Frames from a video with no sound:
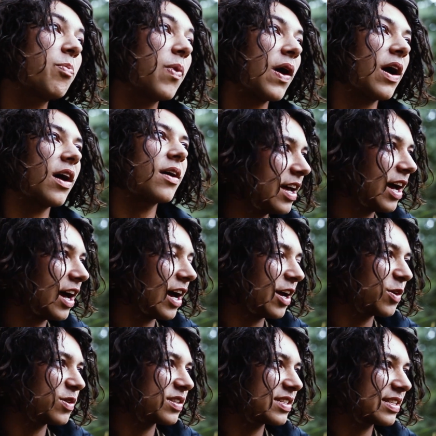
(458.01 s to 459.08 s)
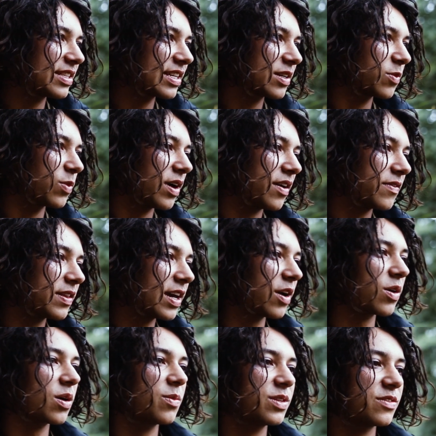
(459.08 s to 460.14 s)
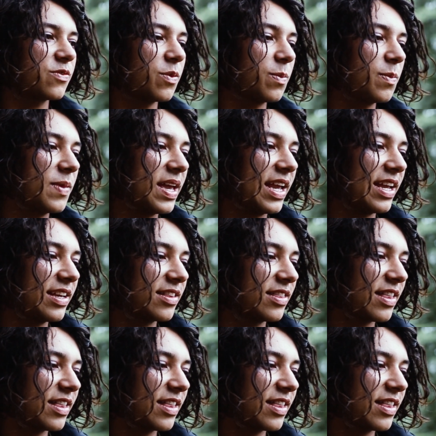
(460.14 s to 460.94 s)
But I honestly think whatever the outcome is for me,